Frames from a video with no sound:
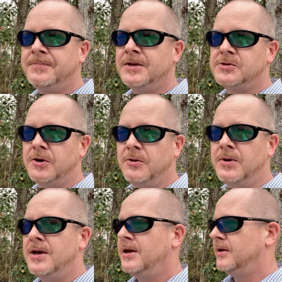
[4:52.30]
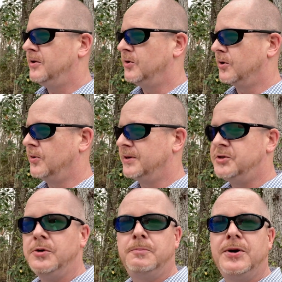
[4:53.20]
So you're going
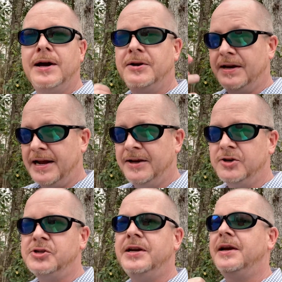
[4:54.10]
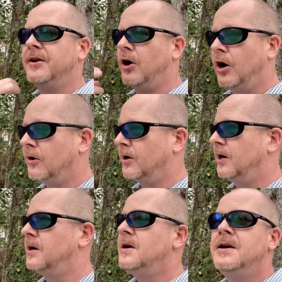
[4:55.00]
to put out an energy and
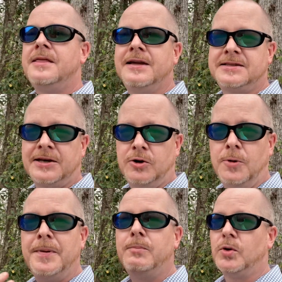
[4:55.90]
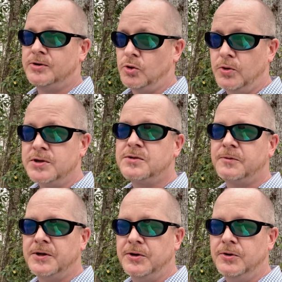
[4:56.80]
aura that's going to open more doors
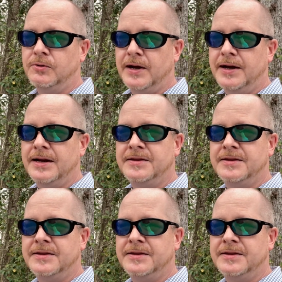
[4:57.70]
for you, right?